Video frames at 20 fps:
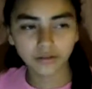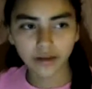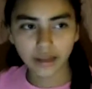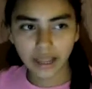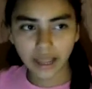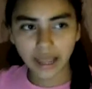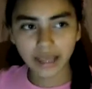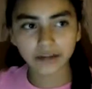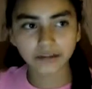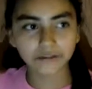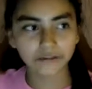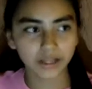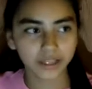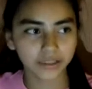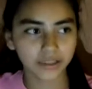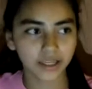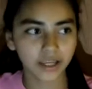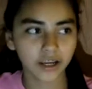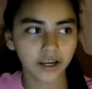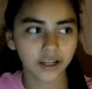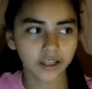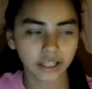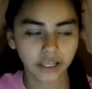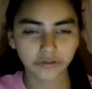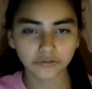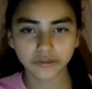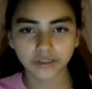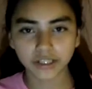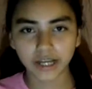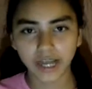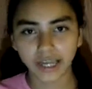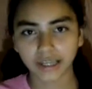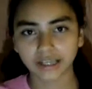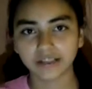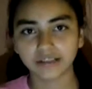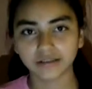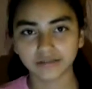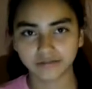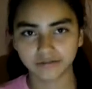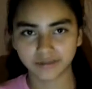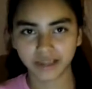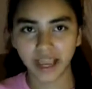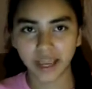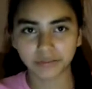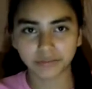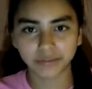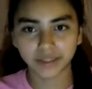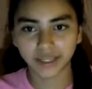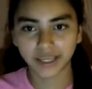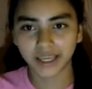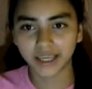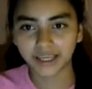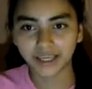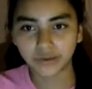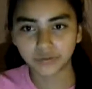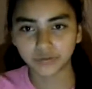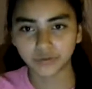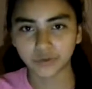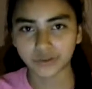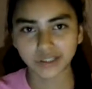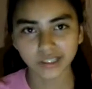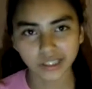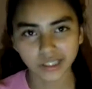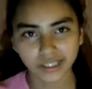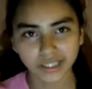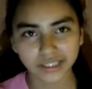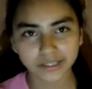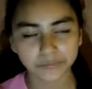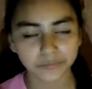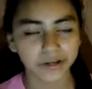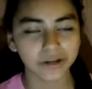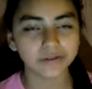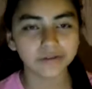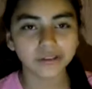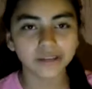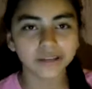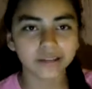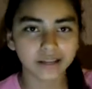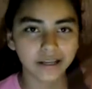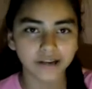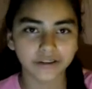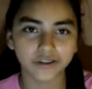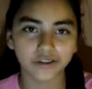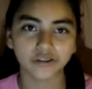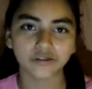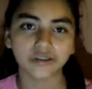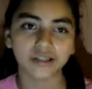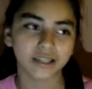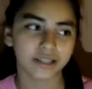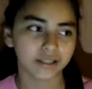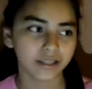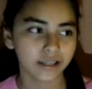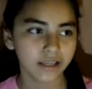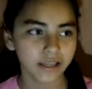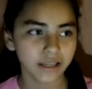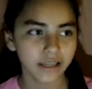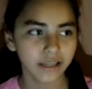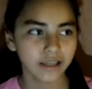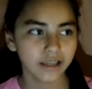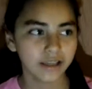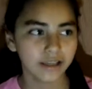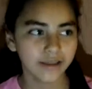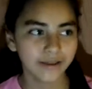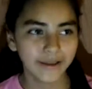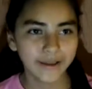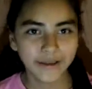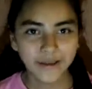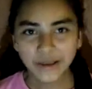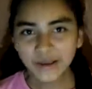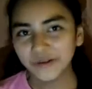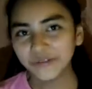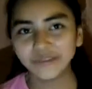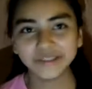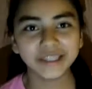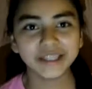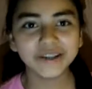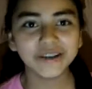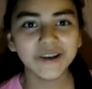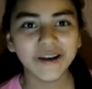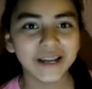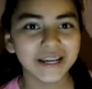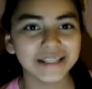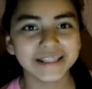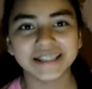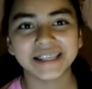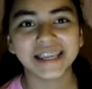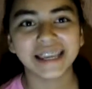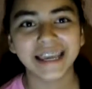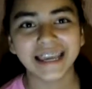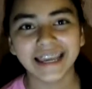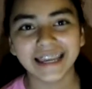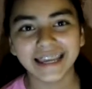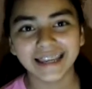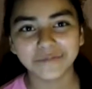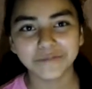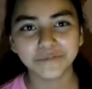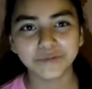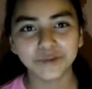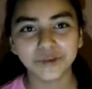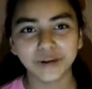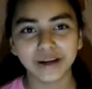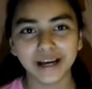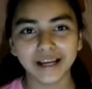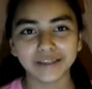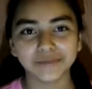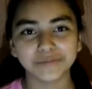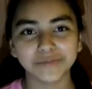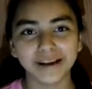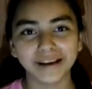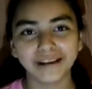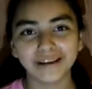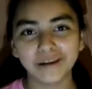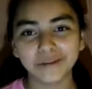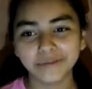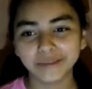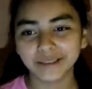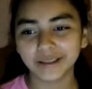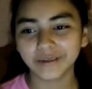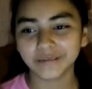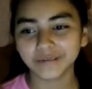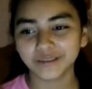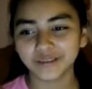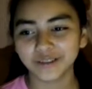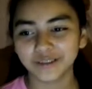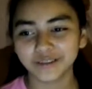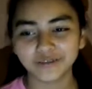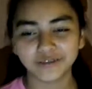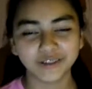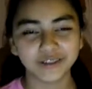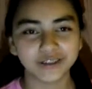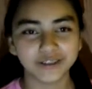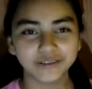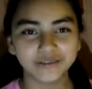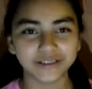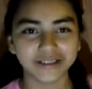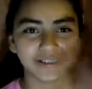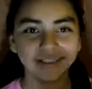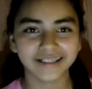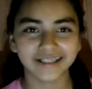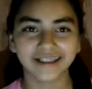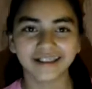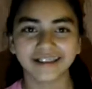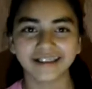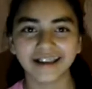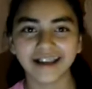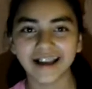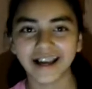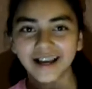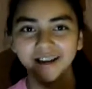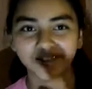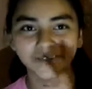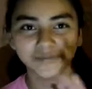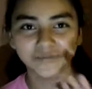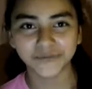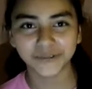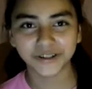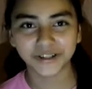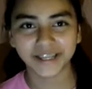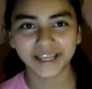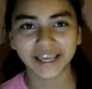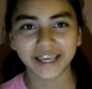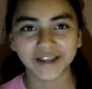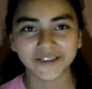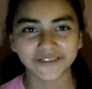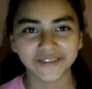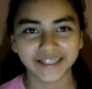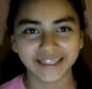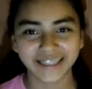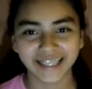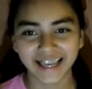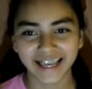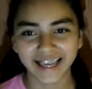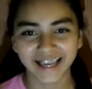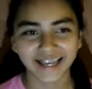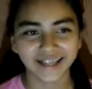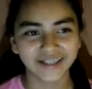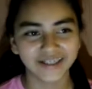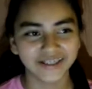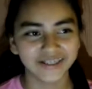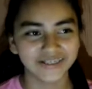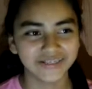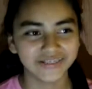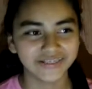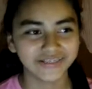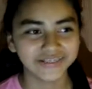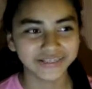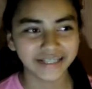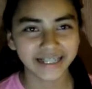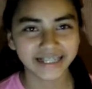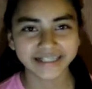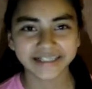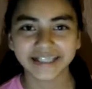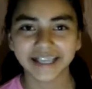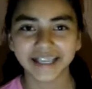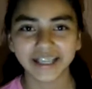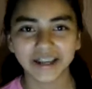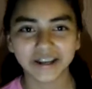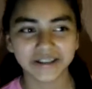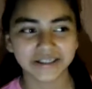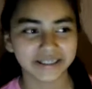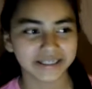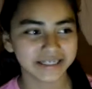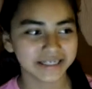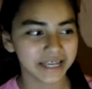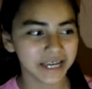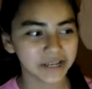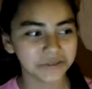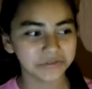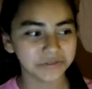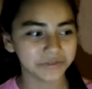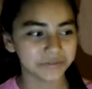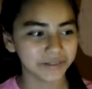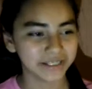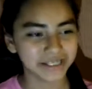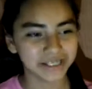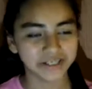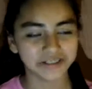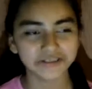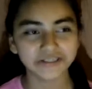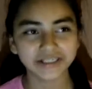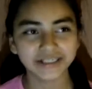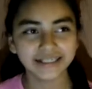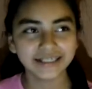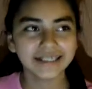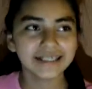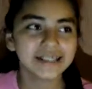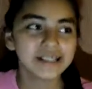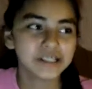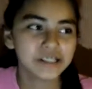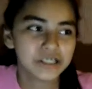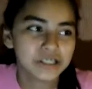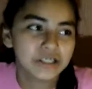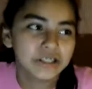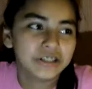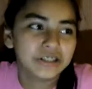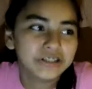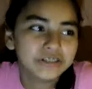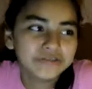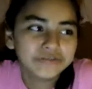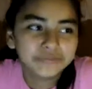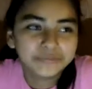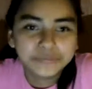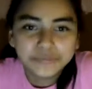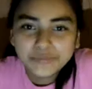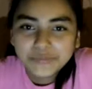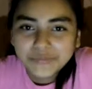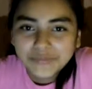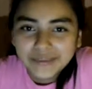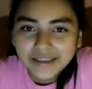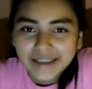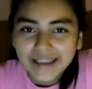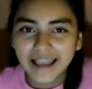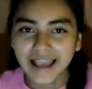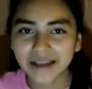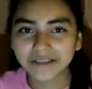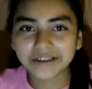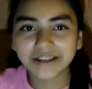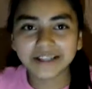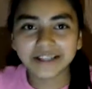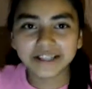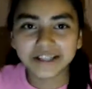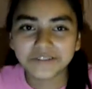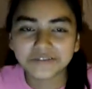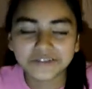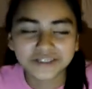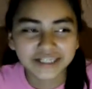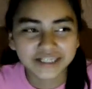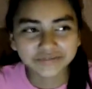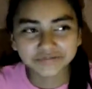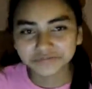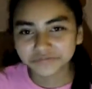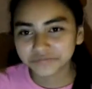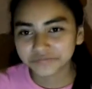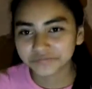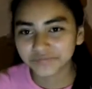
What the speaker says: I had it right there, and then we like typed any Musical.ly. But it was karaoke. We didn't know how to sing it. You guys might comment down below, oh, we suck. I'm okay with that. I know. I say that all the time with myself. So I'm kind of confident.